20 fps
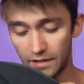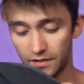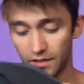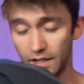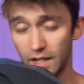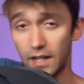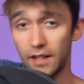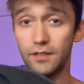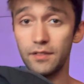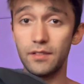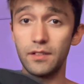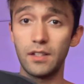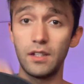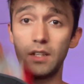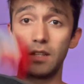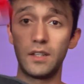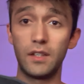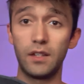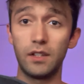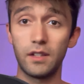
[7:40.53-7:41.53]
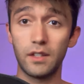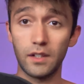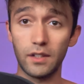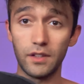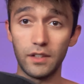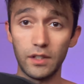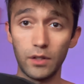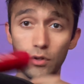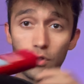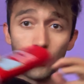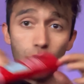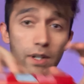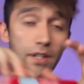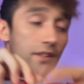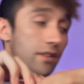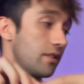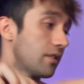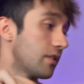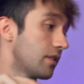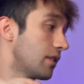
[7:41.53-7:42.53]
it dies.
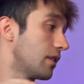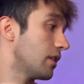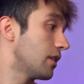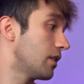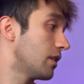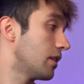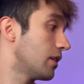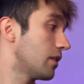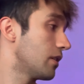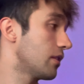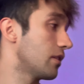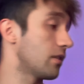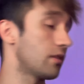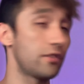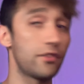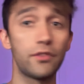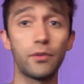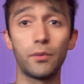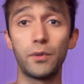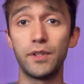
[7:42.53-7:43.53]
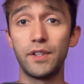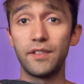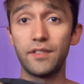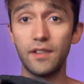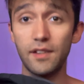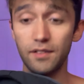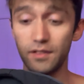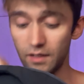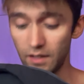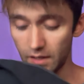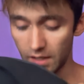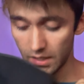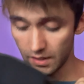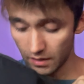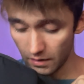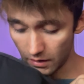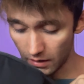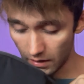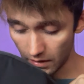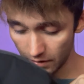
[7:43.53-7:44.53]
Deodorant, also a necessity in the
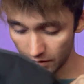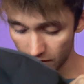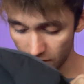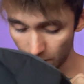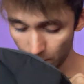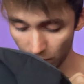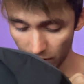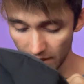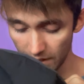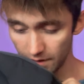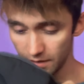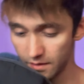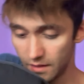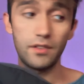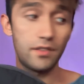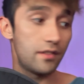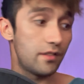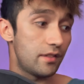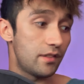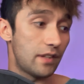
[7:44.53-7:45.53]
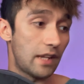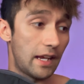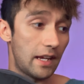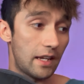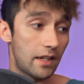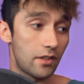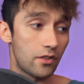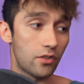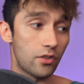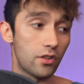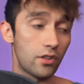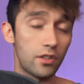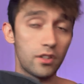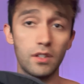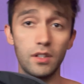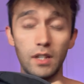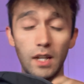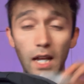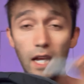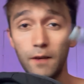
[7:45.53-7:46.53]
hot summer days. Standard
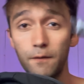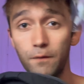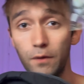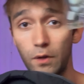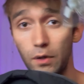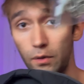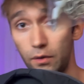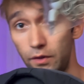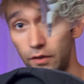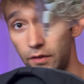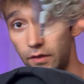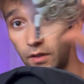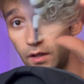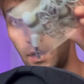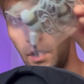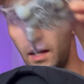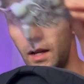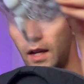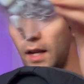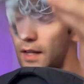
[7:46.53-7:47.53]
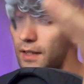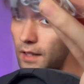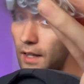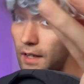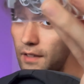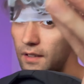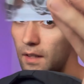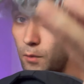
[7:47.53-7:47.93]
headphones in case I